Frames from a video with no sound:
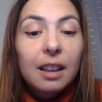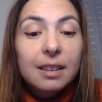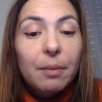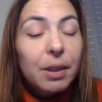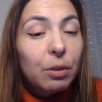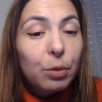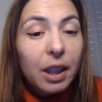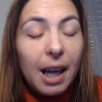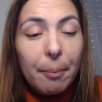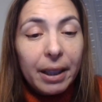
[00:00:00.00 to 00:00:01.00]
something
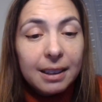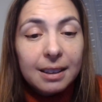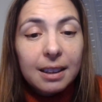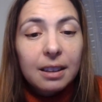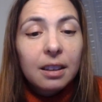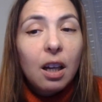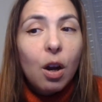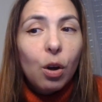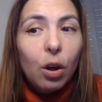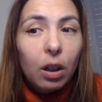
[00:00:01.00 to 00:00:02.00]
really amazing
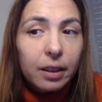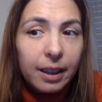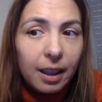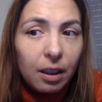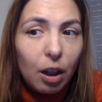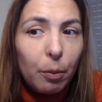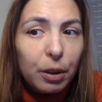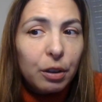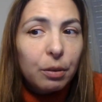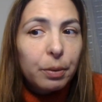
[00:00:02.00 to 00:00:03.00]
called the
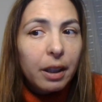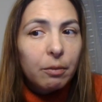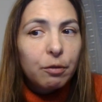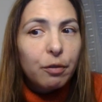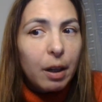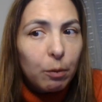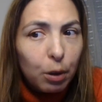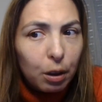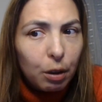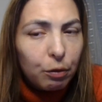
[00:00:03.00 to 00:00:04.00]
Common European
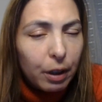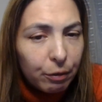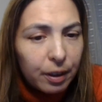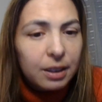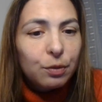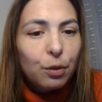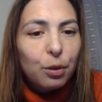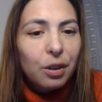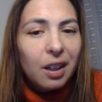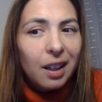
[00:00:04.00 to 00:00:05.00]
Framework of Reference
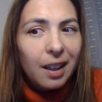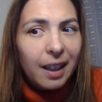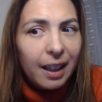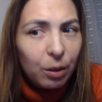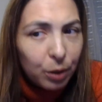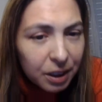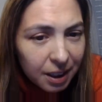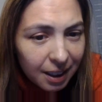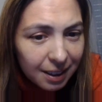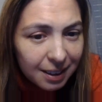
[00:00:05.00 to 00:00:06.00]
for
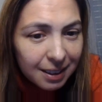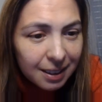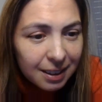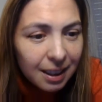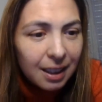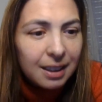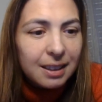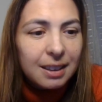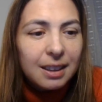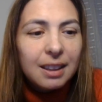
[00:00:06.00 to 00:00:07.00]
Languages,
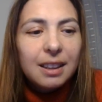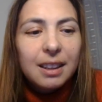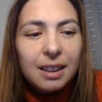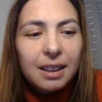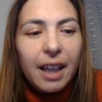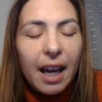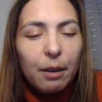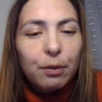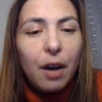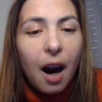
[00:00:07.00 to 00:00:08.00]

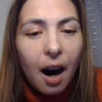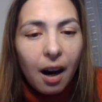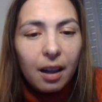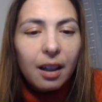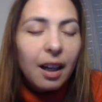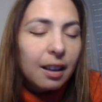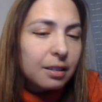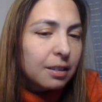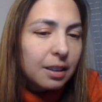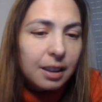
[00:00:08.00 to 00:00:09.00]
CEFR,
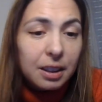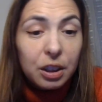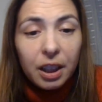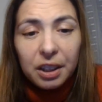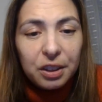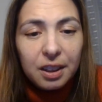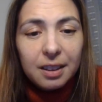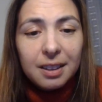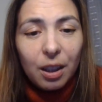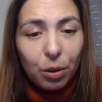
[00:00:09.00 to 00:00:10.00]
and it
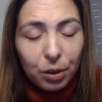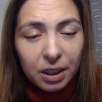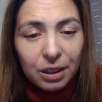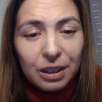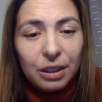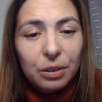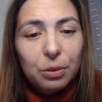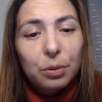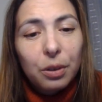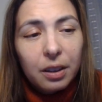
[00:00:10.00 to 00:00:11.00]
changes according
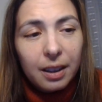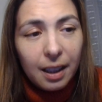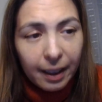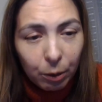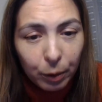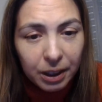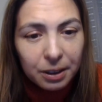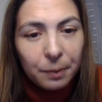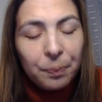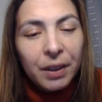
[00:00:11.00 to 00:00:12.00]
to the
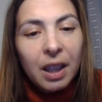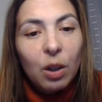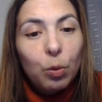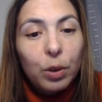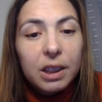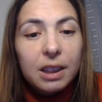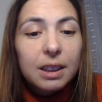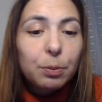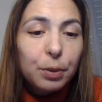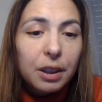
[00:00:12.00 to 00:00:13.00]
language, which
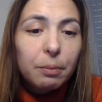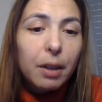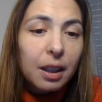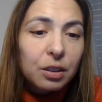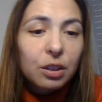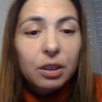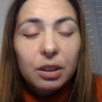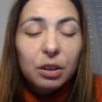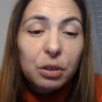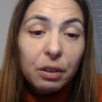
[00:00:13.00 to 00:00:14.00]
is pretty much
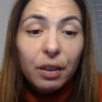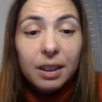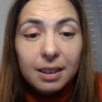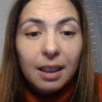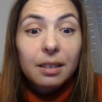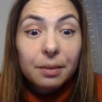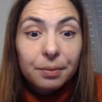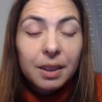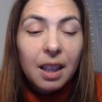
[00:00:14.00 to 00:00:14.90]
universal.